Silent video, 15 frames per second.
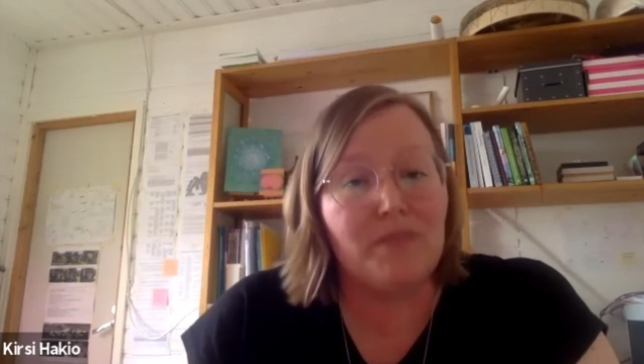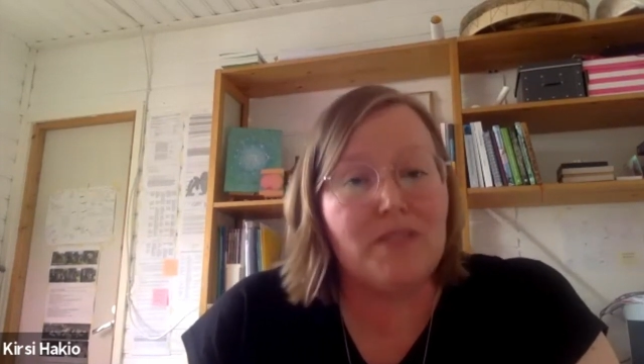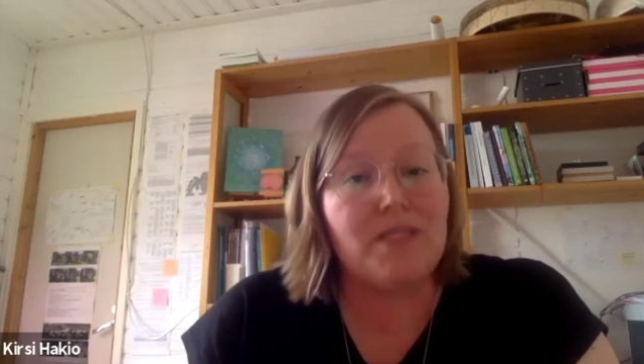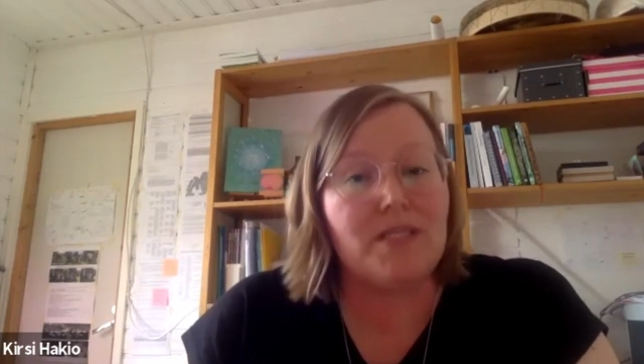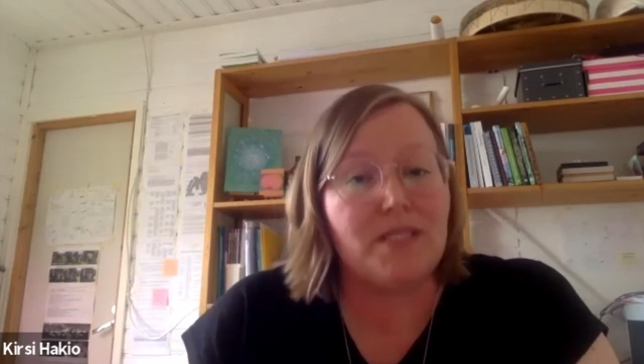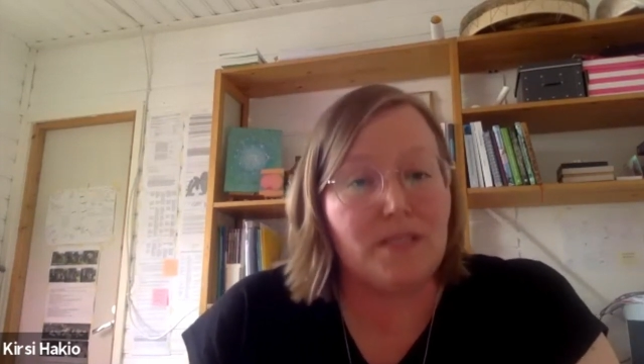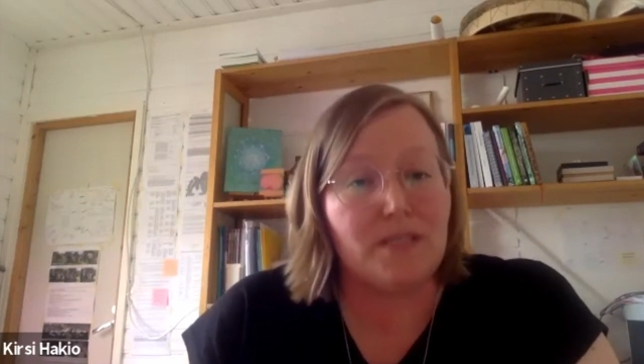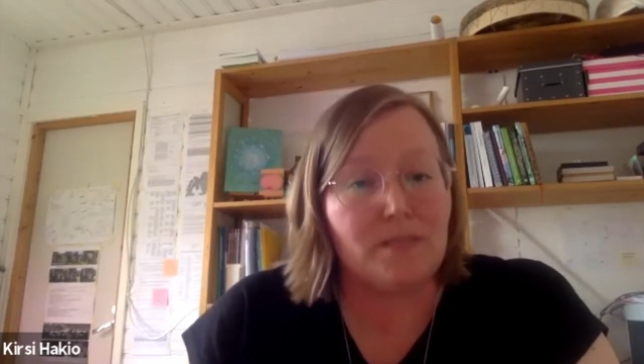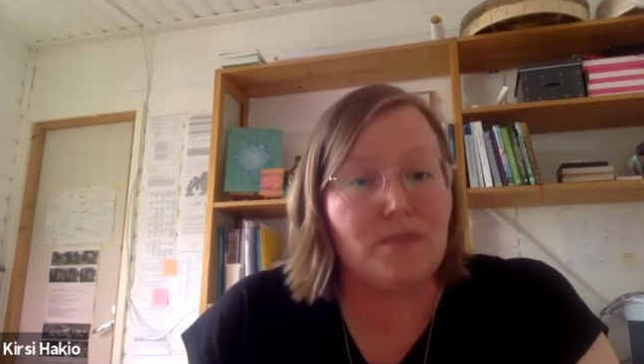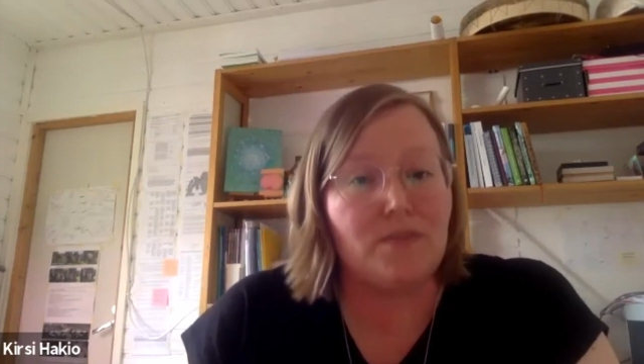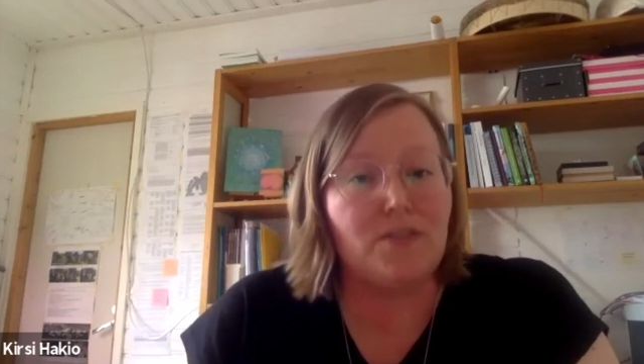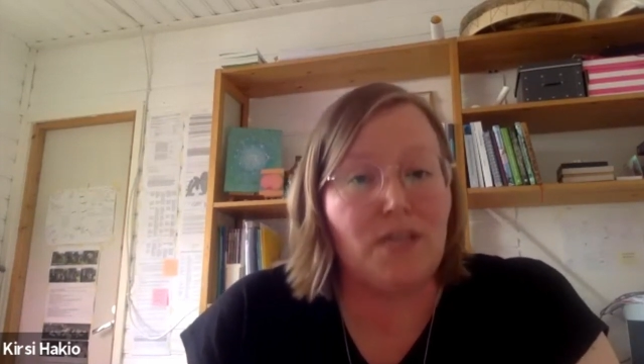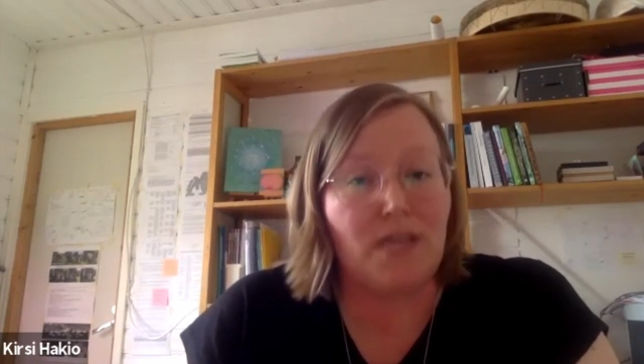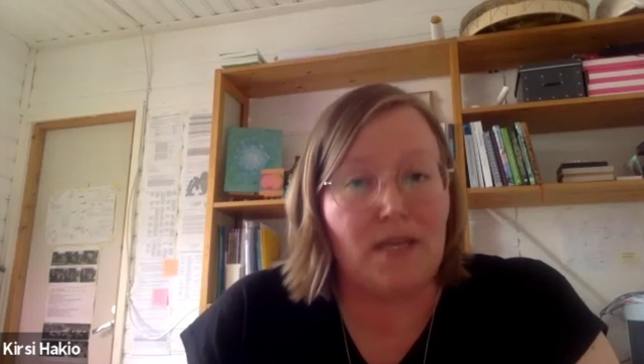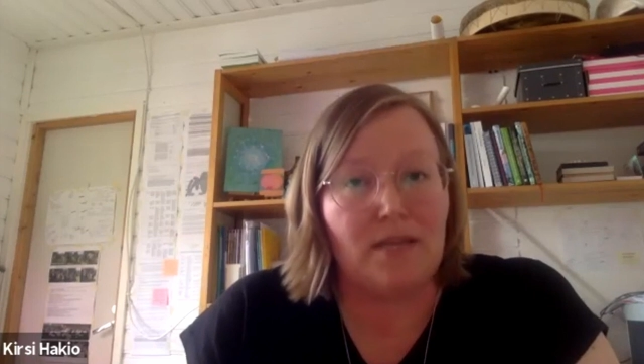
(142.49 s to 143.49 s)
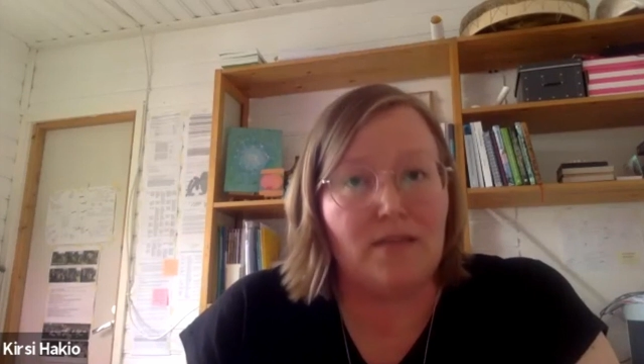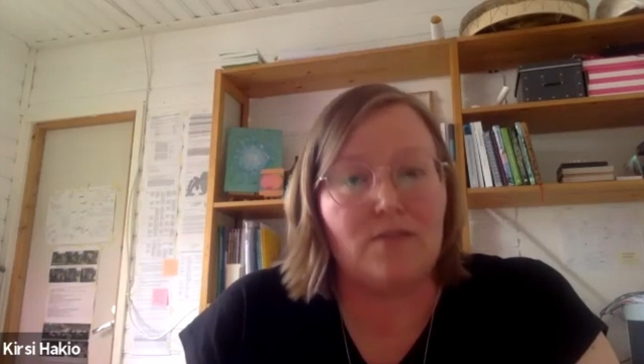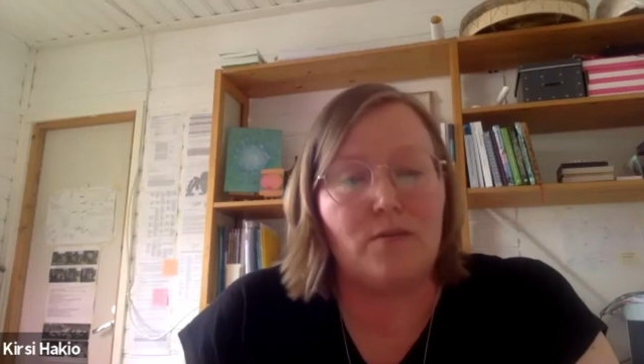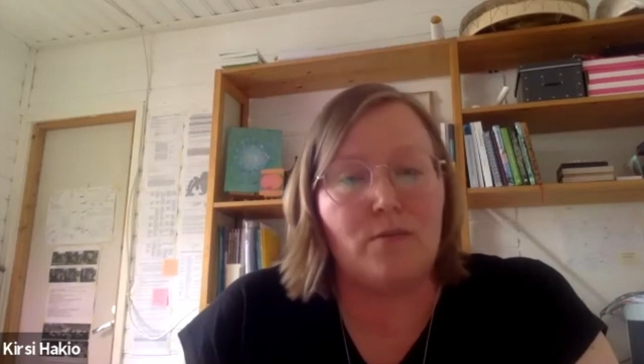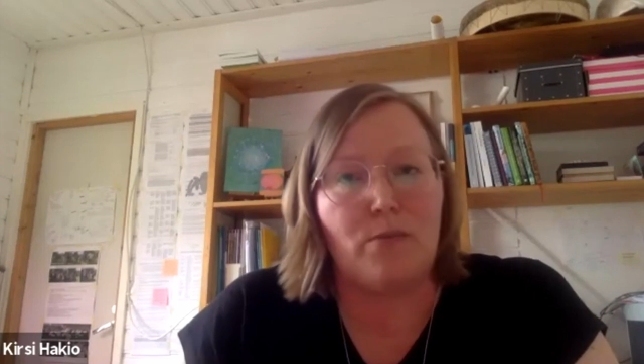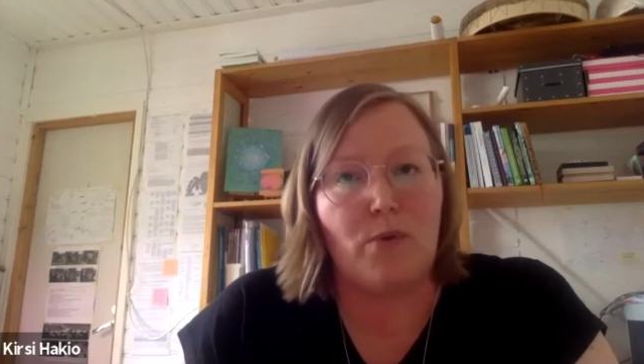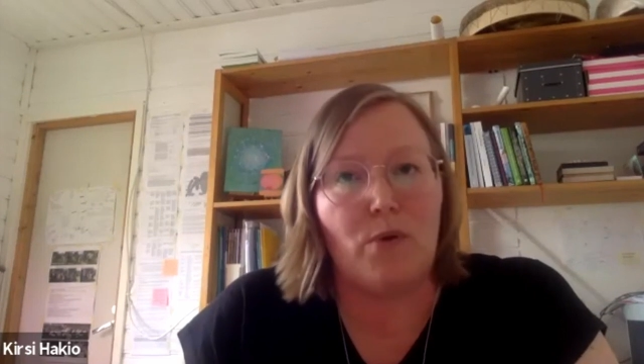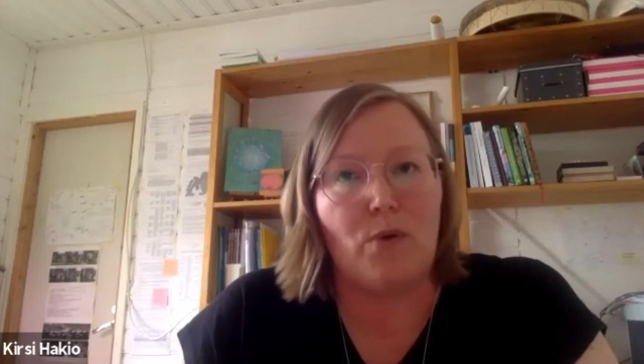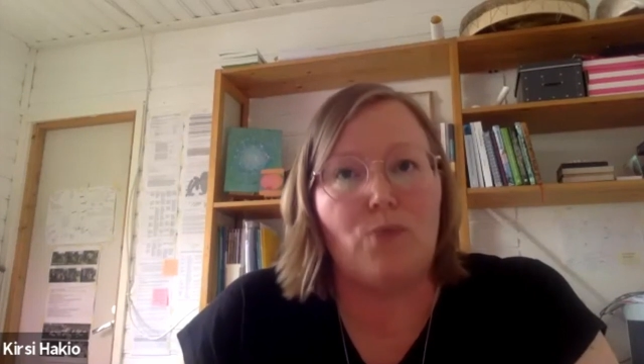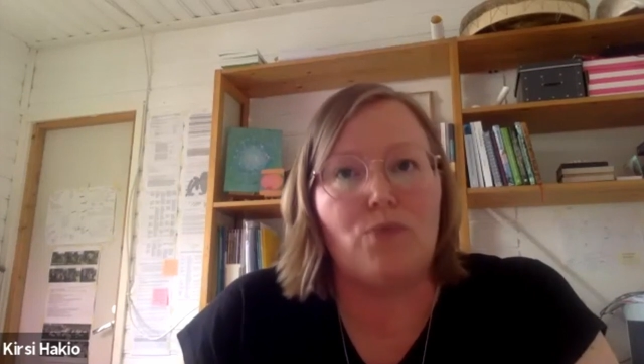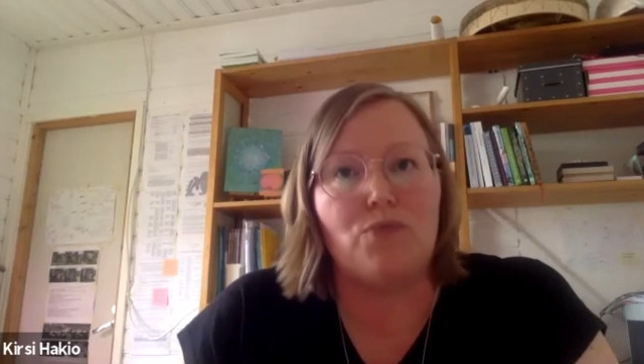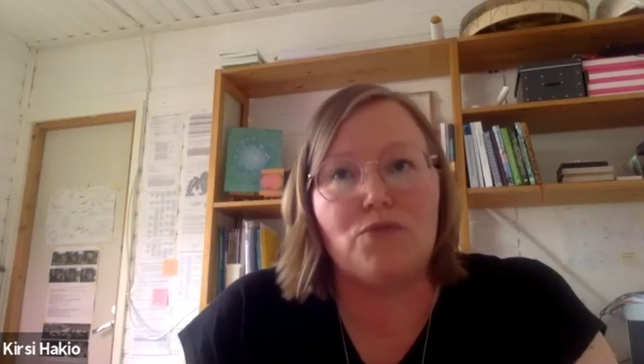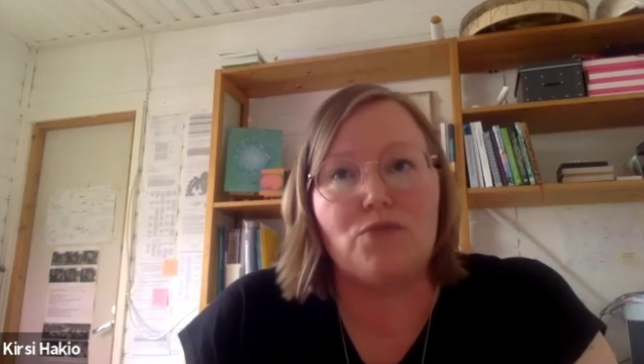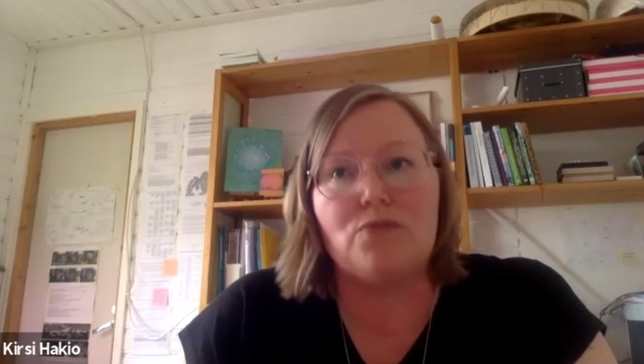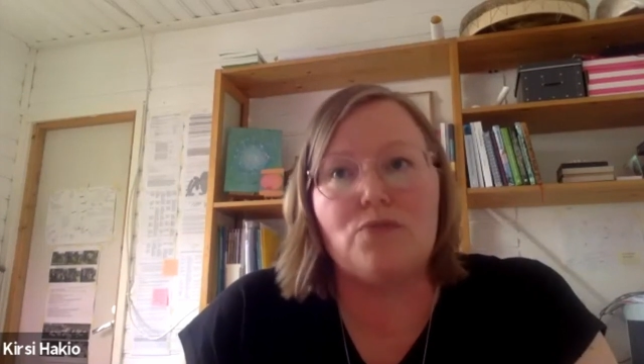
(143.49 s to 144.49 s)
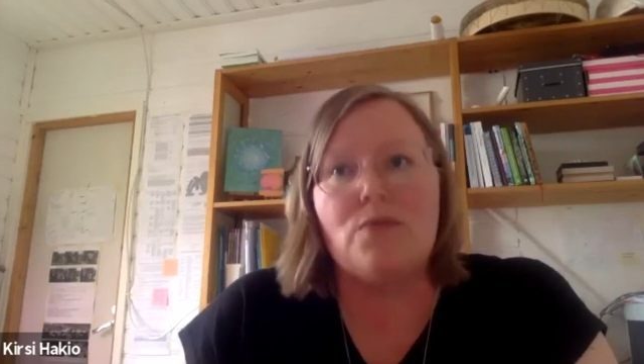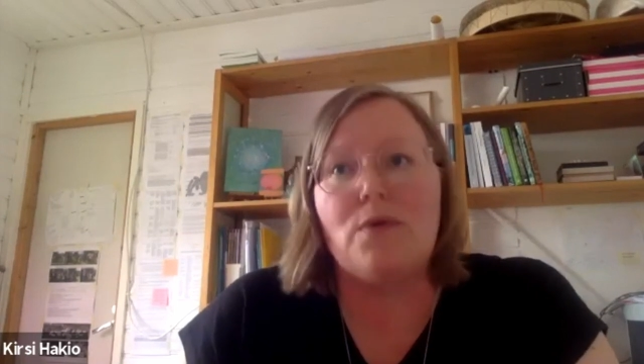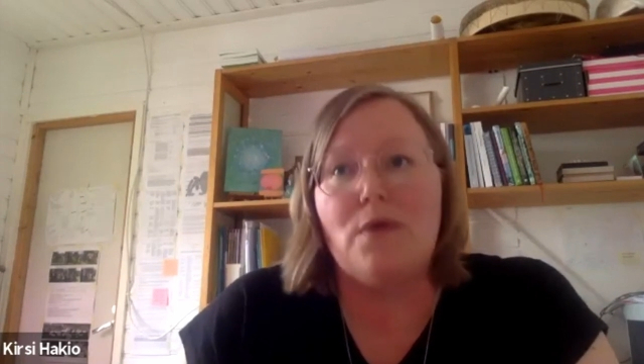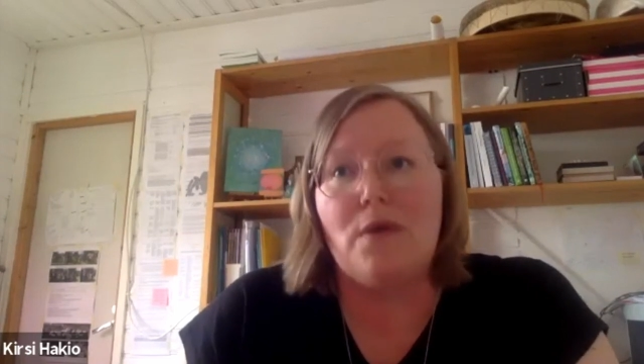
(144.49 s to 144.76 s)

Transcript: systems change approach.